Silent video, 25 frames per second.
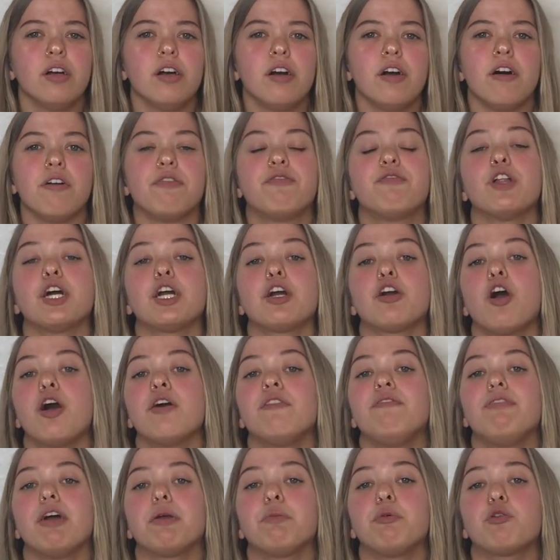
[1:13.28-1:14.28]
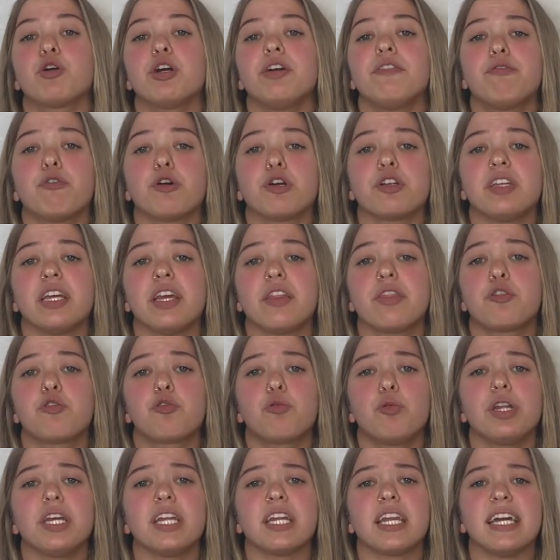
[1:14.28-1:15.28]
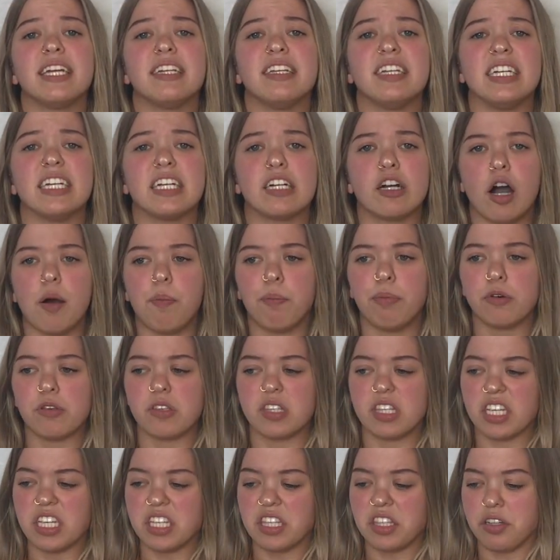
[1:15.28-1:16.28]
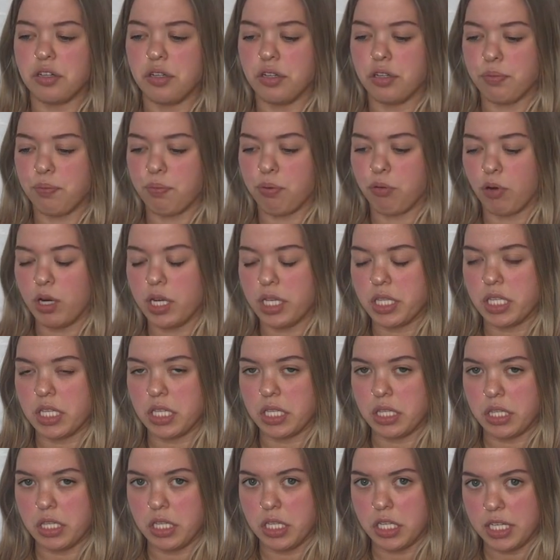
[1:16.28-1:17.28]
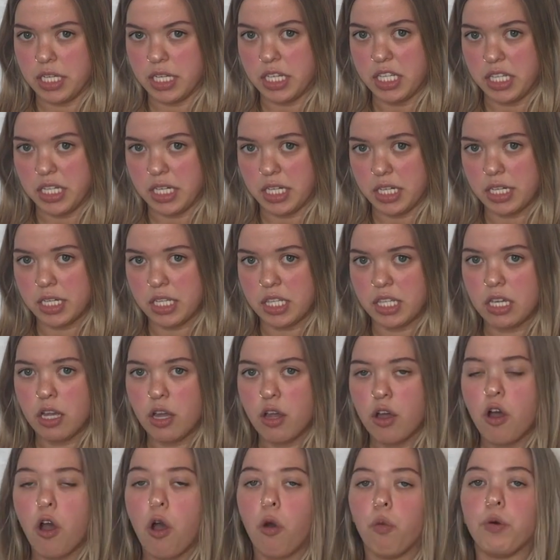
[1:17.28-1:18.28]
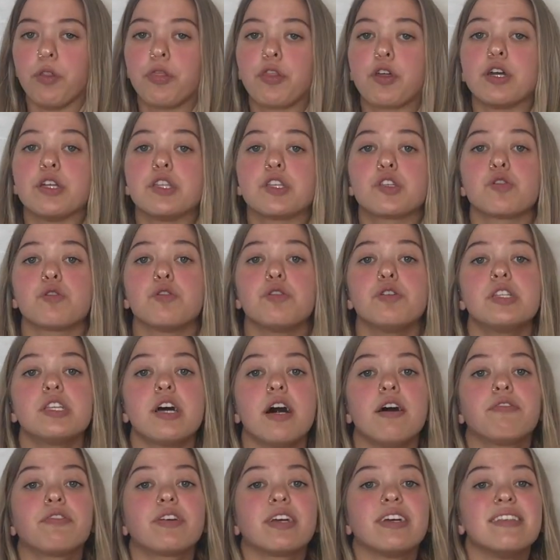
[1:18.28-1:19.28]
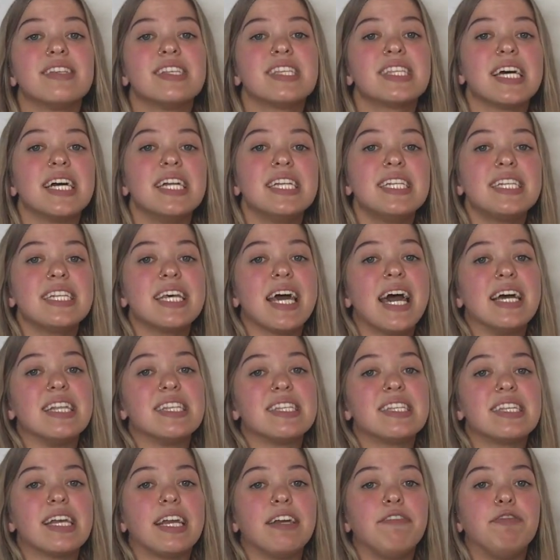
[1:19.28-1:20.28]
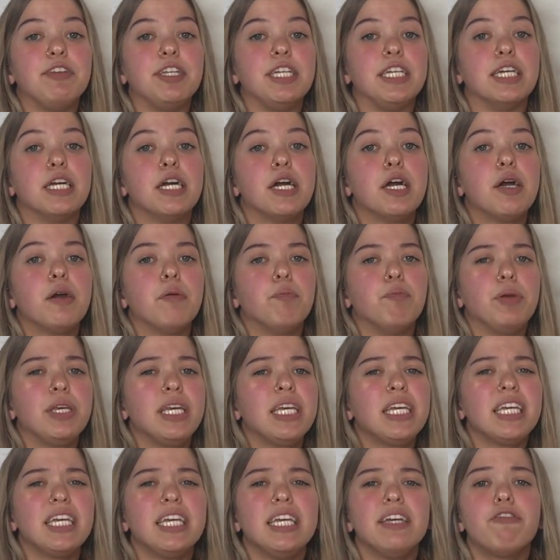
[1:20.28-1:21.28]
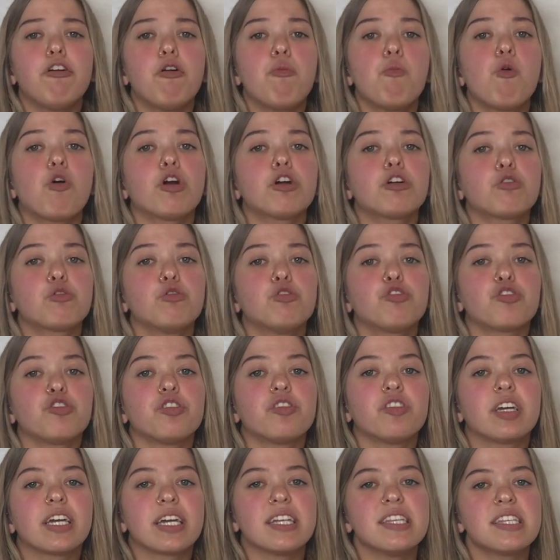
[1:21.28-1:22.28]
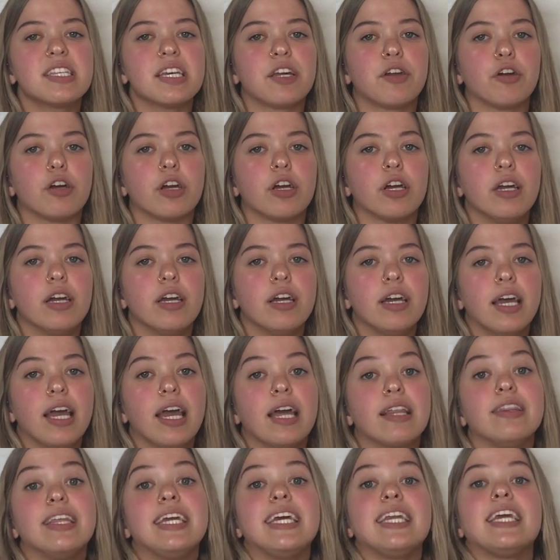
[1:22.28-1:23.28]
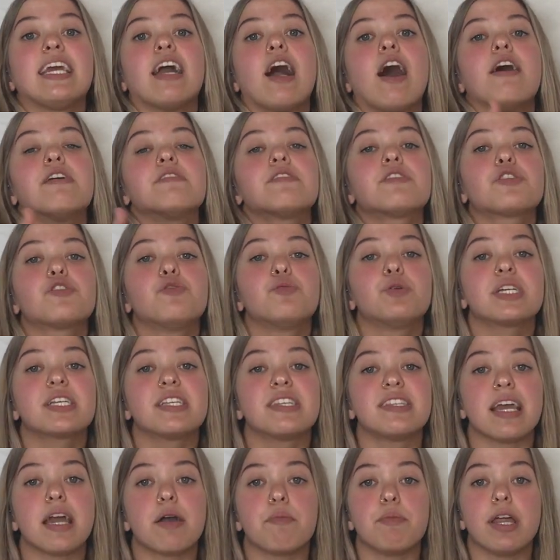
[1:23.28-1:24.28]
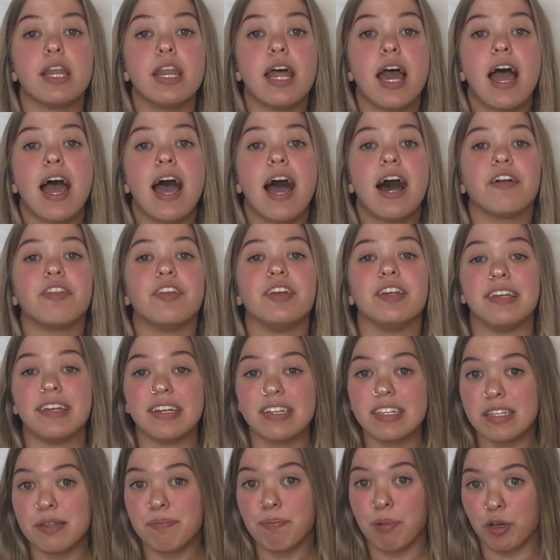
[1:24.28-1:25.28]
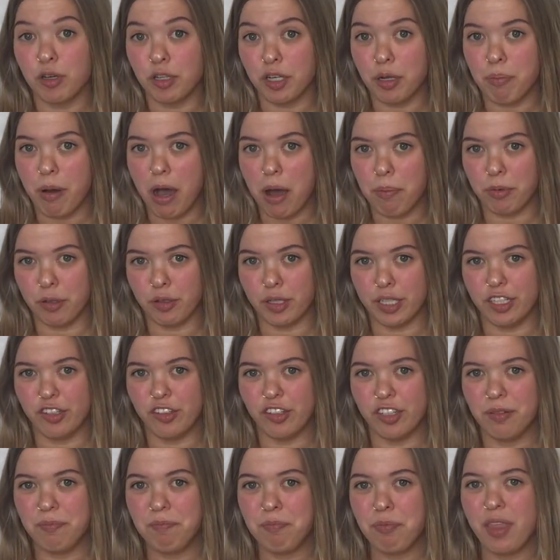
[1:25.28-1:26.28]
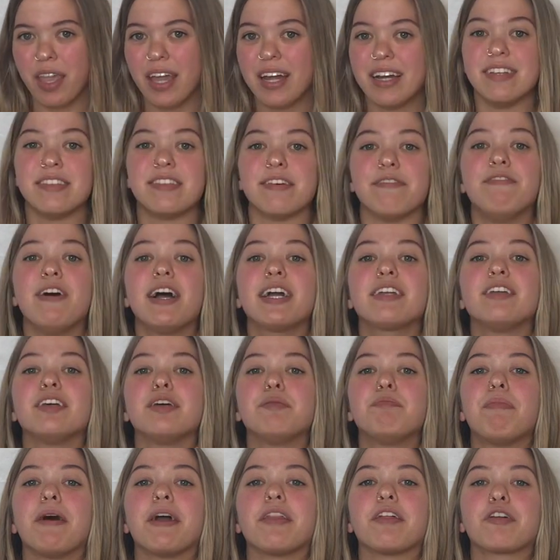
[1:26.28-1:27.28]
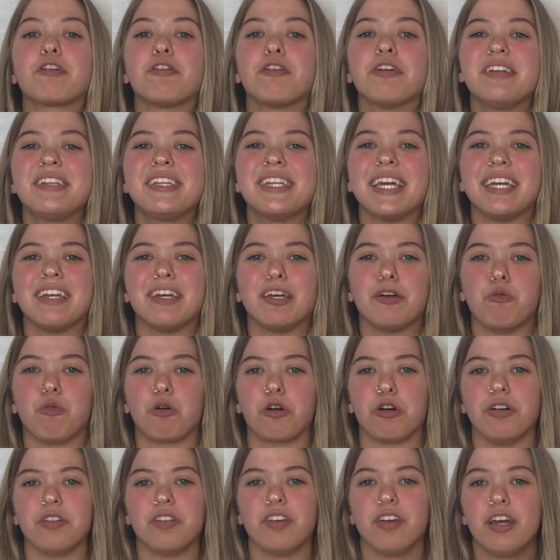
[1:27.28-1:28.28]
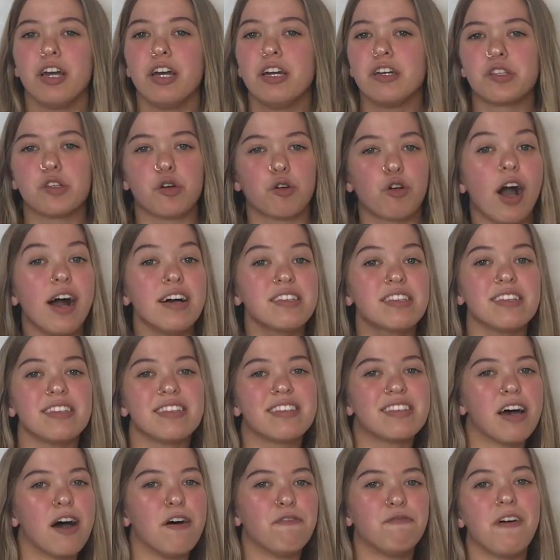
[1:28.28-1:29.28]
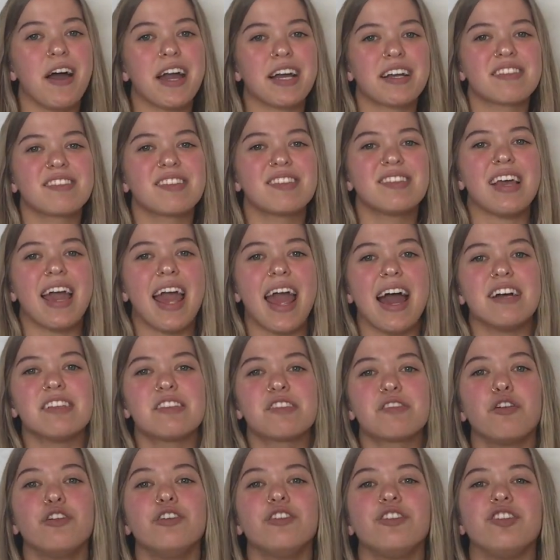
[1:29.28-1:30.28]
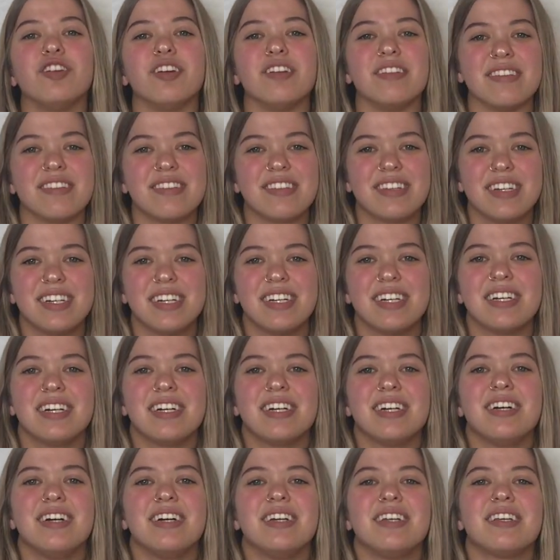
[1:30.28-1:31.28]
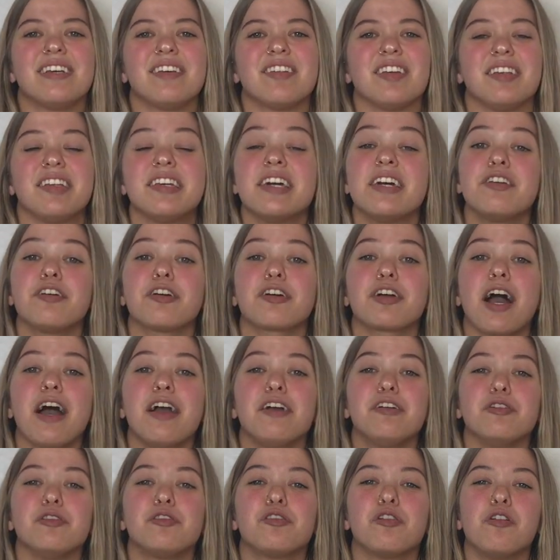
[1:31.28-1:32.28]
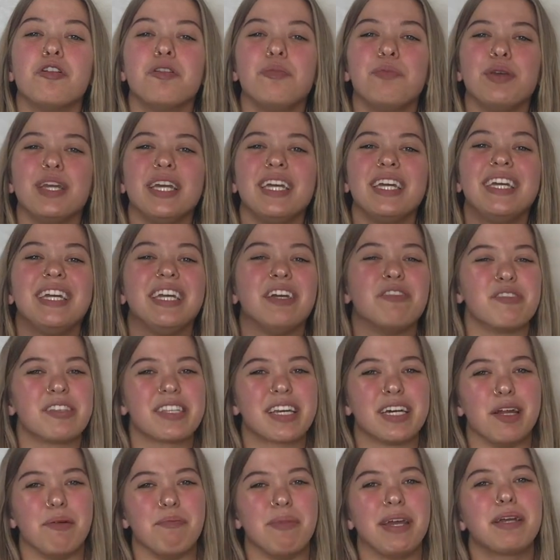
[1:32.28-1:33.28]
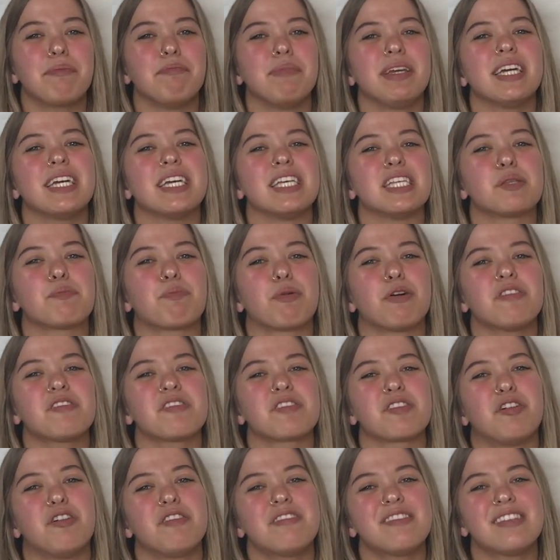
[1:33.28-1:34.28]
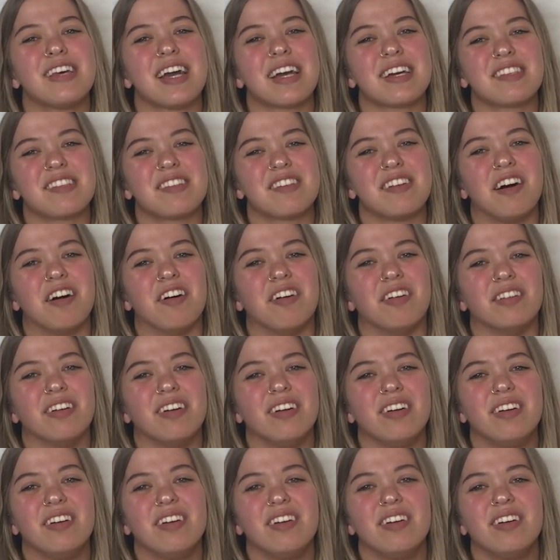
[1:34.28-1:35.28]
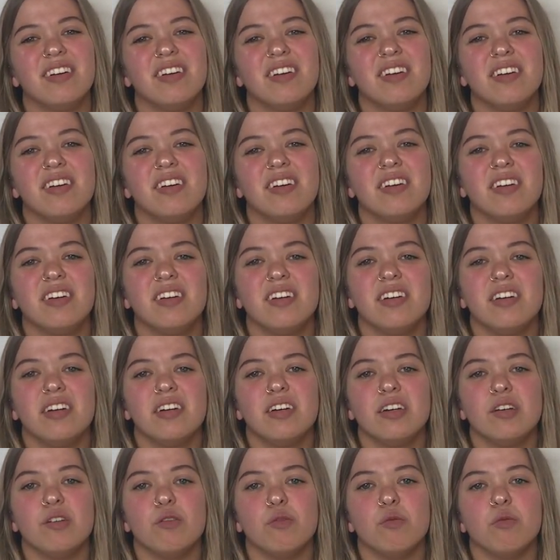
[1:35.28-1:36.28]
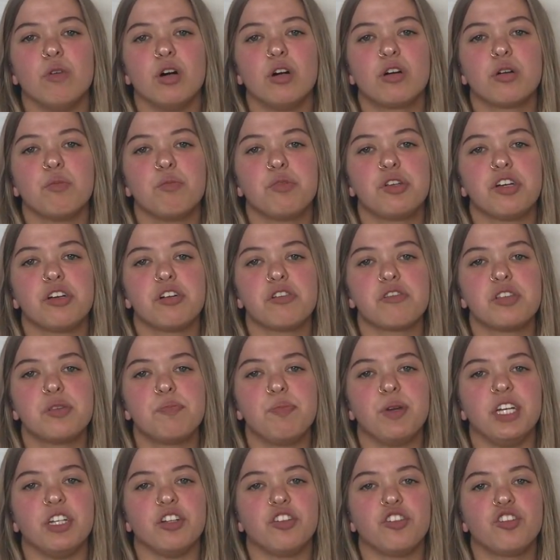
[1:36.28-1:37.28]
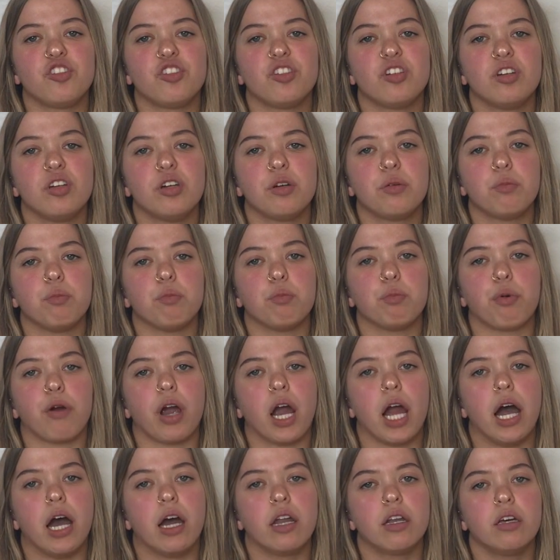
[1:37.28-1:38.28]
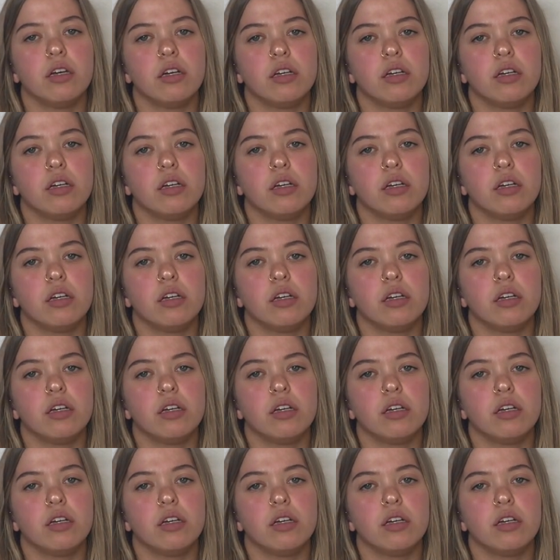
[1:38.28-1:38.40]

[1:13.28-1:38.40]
A flare on February 14th, 2019 couples these depressing statistics with concerns of consent and safety being even more crucial to consider, leading us to examine how the disability population is affected by the current dating world. So causes, effects, and solutions. To the Tinder guy who told me he was going to make me his personal sex doll. Welcome to your speech, Brad.